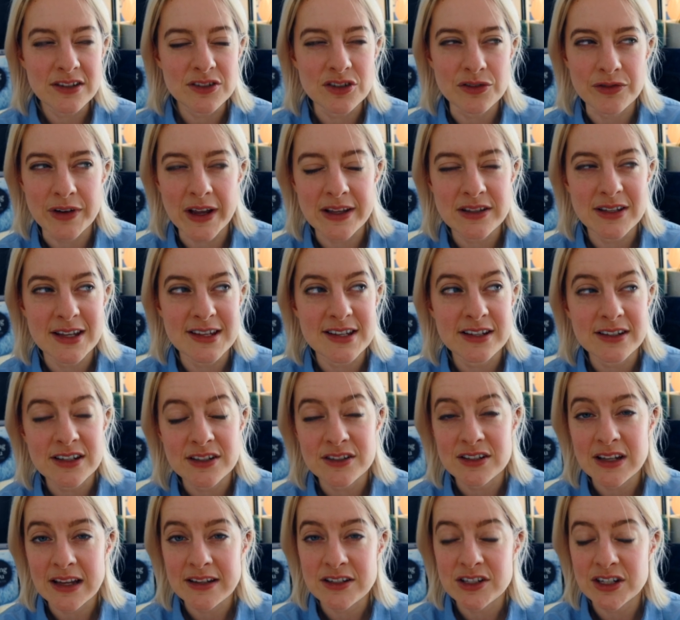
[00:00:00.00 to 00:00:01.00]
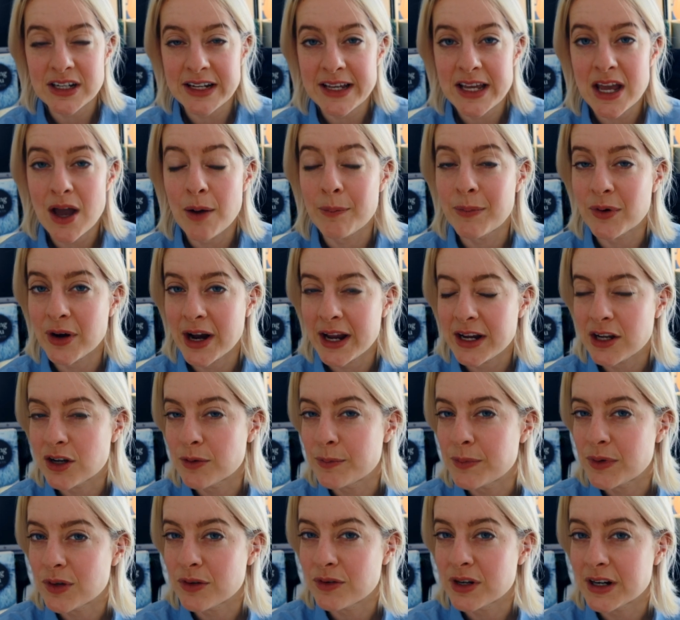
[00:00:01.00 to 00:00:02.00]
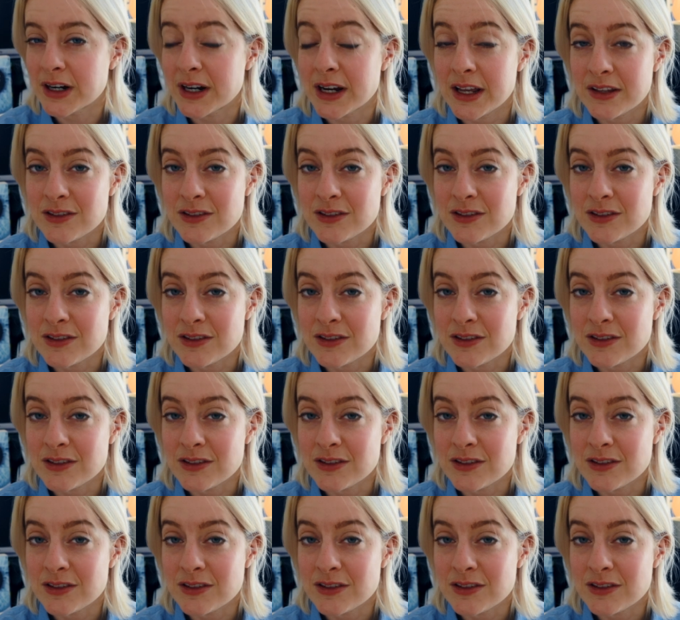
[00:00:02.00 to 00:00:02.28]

interface is essentially a brain-computer